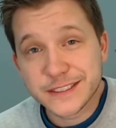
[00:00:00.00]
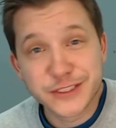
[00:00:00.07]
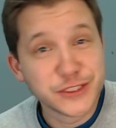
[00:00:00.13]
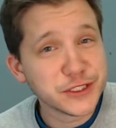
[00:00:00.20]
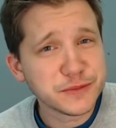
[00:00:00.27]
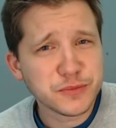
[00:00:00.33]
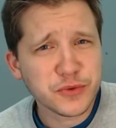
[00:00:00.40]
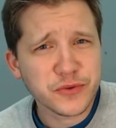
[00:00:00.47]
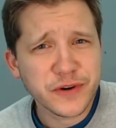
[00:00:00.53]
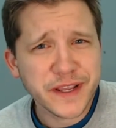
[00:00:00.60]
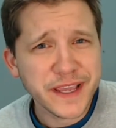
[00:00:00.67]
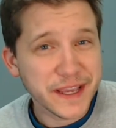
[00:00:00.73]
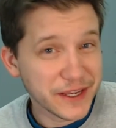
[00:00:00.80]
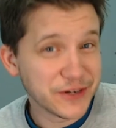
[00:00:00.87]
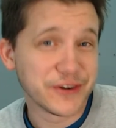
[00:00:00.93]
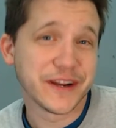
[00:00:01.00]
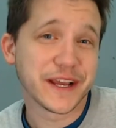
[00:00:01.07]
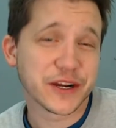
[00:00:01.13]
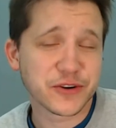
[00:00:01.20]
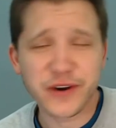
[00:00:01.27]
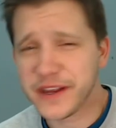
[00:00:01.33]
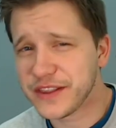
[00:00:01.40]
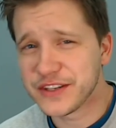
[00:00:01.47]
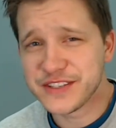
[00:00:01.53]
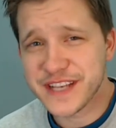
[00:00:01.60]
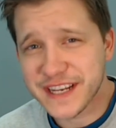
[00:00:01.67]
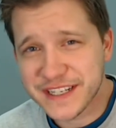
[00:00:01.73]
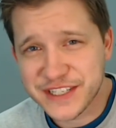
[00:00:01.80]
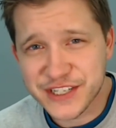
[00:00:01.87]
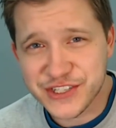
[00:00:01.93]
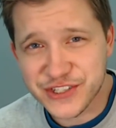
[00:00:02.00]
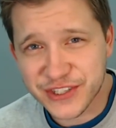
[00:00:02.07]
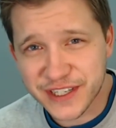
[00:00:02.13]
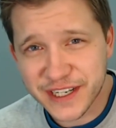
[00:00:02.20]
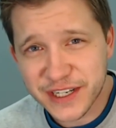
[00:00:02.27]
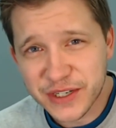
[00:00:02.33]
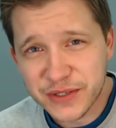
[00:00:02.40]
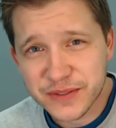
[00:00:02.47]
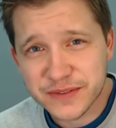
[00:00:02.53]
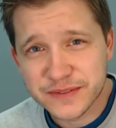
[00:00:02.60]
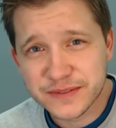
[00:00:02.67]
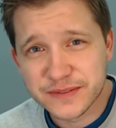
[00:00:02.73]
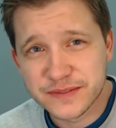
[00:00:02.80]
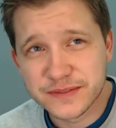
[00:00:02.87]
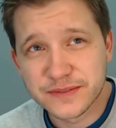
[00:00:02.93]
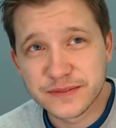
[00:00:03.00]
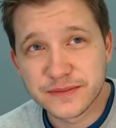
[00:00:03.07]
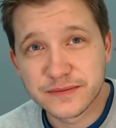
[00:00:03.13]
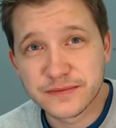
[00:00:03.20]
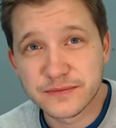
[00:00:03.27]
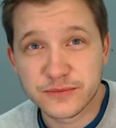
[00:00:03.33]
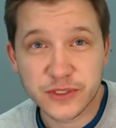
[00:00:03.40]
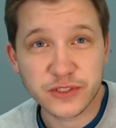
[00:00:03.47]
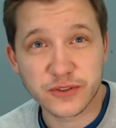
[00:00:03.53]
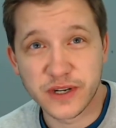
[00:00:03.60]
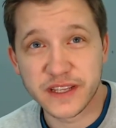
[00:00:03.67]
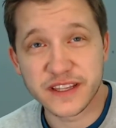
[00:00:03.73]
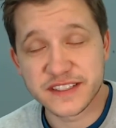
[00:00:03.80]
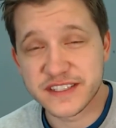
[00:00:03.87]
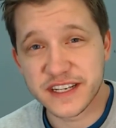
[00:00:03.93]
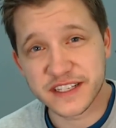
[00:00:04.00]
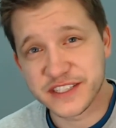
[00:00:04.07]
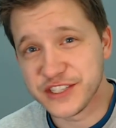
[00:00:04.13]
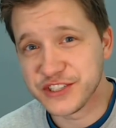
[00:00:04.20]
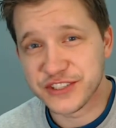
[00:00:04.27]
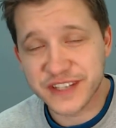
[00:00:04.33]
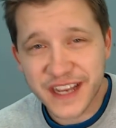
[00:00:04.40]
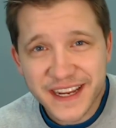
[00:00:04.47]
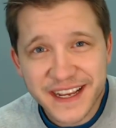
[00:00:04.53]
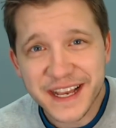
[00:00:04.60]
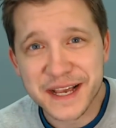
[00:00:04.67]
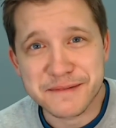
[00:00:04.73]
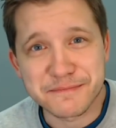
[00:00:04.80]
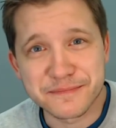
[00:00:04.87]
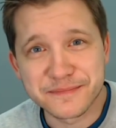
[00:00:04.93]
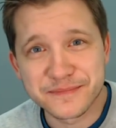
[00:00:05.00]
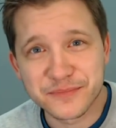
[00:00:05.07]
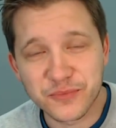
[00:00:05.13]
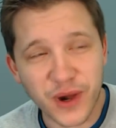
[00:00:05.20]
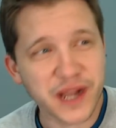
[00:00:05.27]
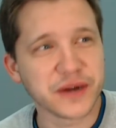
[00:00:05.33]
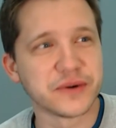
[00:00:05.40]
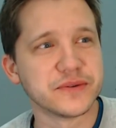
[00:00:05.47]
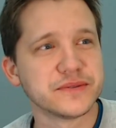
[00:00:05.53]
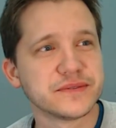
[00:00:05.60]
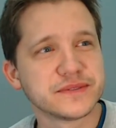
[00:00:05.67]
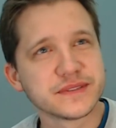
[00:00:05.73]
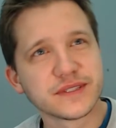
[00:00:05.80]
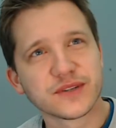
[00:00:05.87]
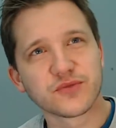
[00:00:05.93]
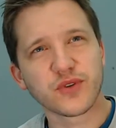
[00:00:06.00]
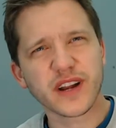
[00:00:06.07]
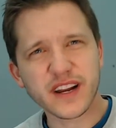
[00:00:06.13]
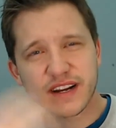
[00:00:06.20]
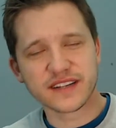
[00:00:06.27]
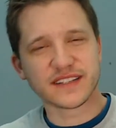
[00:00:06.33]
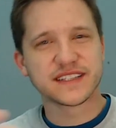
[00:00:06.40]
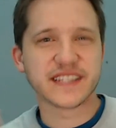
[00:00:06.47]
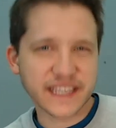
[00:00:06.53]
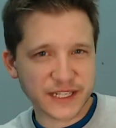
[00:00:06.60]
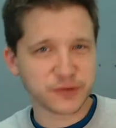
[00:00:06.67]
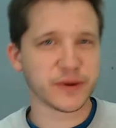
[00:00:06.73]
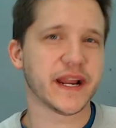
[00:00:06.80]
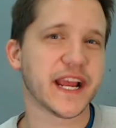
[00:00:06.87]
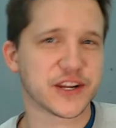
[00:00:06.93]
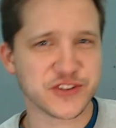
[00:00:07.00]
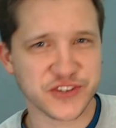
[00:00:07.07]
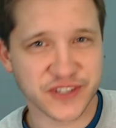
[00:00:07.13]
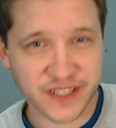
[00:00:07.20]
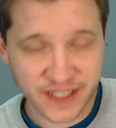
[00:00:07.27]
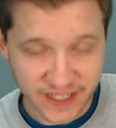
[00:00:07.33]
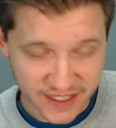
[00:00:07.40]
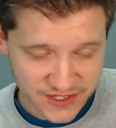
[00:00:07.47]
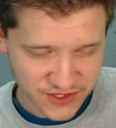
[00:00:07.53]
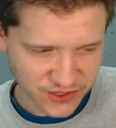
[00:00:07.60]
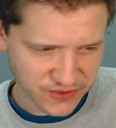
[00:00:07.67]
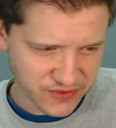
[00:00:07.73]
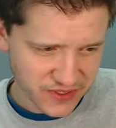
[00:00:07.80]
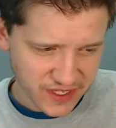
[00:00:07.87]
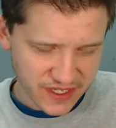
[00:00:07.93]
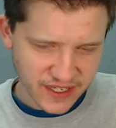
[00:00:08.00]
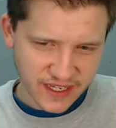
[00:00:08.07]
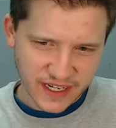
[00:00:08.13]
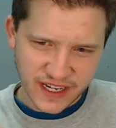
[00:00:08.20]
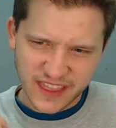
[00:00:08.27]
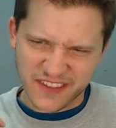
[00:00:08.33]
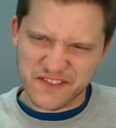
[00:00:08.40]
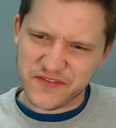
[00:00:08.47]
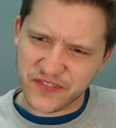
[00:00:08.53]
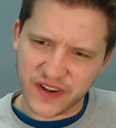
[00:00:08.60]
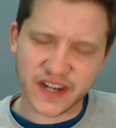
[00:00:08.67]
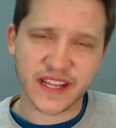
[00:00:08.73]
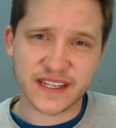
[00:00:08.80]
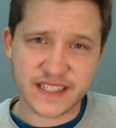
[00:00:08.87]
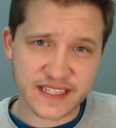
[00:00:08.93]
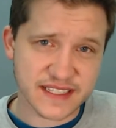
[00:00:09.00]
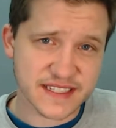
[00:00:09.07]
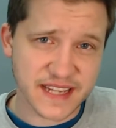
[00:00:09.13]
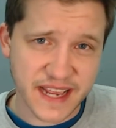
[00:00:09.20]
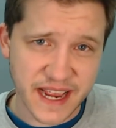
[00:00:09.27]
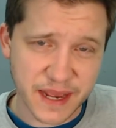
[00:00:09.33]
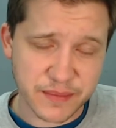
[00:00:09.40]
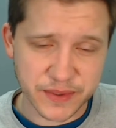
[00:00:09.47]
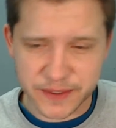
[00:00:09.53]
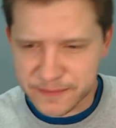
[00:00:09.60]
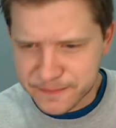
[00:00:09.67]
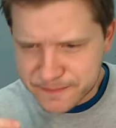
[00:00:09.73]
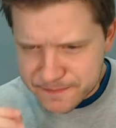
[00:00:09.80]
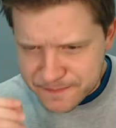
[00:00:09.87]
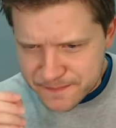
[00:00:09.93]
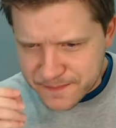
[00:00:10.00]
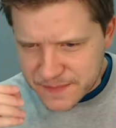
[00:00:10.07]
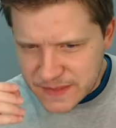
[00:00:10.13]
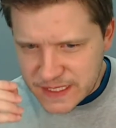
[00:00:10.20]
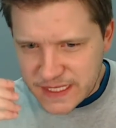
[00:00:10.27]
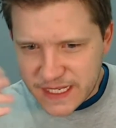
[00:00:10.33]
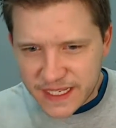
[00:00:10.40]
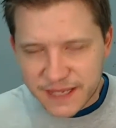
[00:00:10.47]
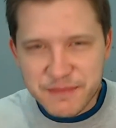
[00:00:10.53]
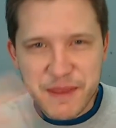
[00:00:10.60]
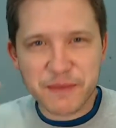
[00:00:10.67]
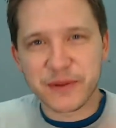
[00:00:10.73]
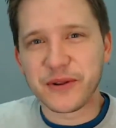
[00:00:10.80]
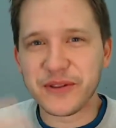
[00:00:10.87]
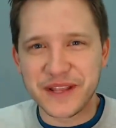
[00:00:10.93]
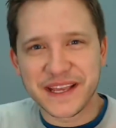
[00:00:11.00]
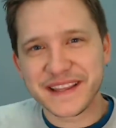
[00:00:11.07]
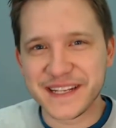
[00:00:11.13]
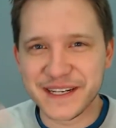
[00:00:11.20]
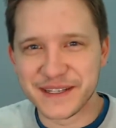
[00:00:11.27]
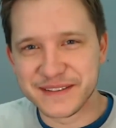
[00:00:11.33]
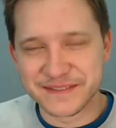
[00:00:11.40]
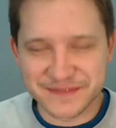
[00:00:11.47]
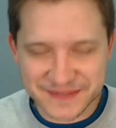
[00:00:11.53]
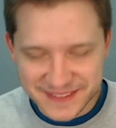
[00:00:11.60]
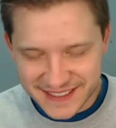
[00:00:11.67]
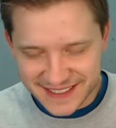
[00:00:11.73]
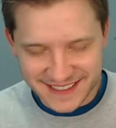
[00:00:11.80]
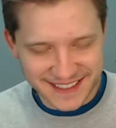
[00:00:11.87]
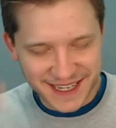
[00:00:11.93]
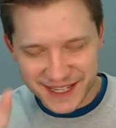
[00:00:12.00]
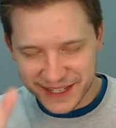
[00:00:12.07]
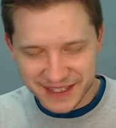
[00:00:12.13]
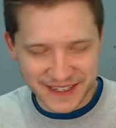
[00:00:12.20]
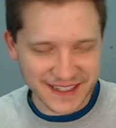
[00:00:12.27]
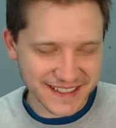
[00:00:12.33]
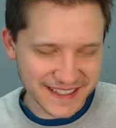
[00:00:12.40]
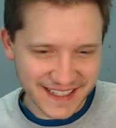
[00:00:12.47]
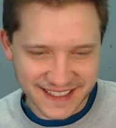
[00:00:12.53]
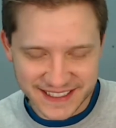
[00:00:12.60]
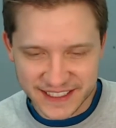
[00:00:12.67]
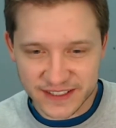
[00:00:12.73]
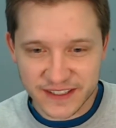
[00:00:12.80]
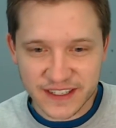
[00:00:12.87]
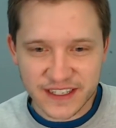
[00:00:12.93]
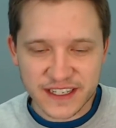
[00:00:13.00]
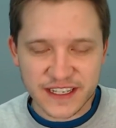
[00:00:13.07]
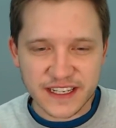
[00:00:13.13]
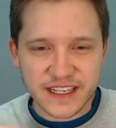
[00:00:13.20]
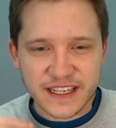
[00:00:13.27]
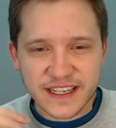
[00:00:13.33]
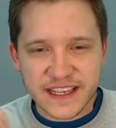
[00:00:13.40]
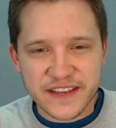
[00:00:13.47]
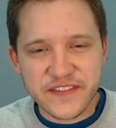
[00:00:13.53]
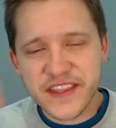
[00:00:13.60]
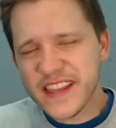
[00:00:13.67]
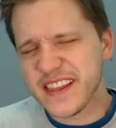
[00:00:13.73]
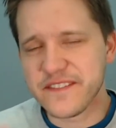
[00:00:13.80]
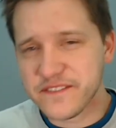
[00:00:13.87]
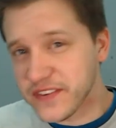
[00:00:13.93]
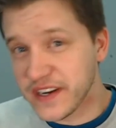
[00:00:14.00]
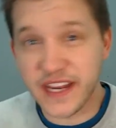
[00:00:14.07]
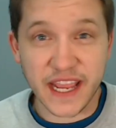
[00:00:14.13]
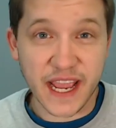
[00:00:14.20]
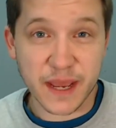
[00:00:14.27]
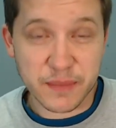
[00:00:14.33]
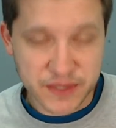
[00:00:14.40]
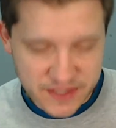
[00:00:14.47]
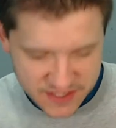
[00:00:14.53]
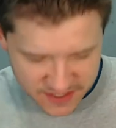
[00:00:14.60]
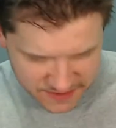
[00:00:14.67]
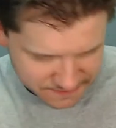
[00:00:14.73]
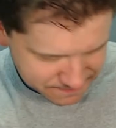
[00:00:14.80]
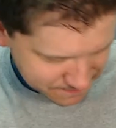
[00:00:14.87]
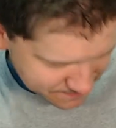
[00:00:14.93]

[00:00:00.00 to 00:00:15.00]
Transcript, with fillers: Good morning, Internet. Craig the Tech Teacher here with CraigTheTechTeacher.com. Wow. Running on a delayed reaction today, so if anything funny tends to happen, people don't like that I. Uh, I'll, I'll get into that later. If anything funny happens,